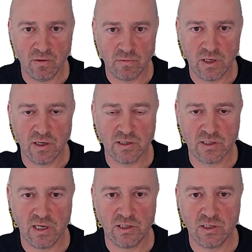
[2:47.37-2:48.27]
gig in
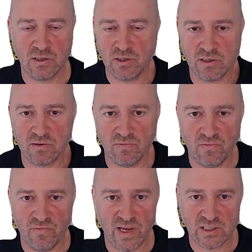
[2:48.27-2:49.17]
size. It's just
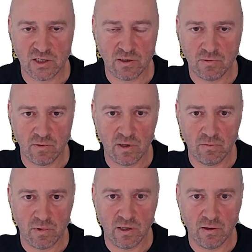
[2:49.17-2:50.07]
faster
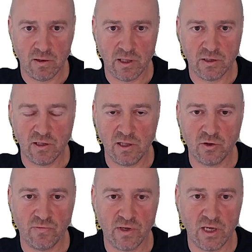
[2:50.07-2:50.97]
in a
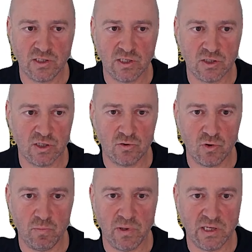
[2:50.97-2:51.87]
lot of cases, just to
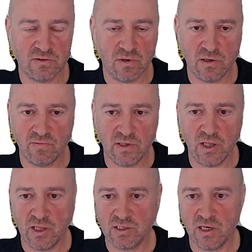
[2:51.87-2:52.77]
replace the
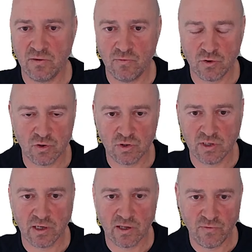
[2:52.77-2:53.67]
data set versus
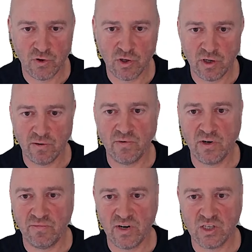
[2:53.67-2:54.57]
like configuring the
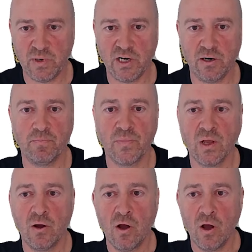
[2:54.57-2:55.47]
refresh pattern.
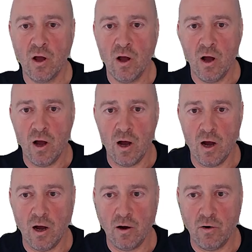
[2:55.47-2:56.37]

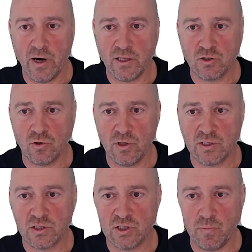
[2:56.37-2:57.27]
All right, so
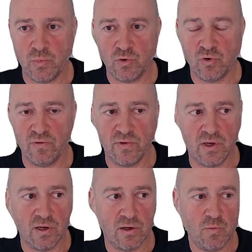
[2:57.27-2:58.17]
let's jump into
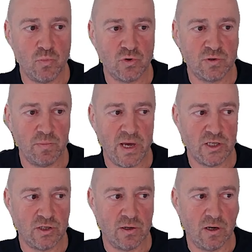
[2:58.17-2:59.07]
the inputs
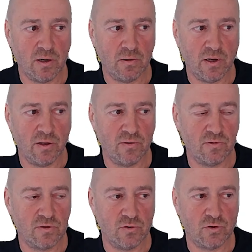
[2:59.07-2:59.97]
page, and
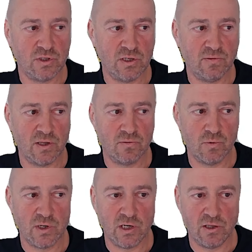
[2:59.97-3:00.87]
you see that
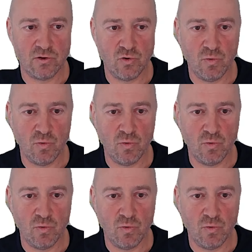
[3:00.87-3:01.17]
we created a new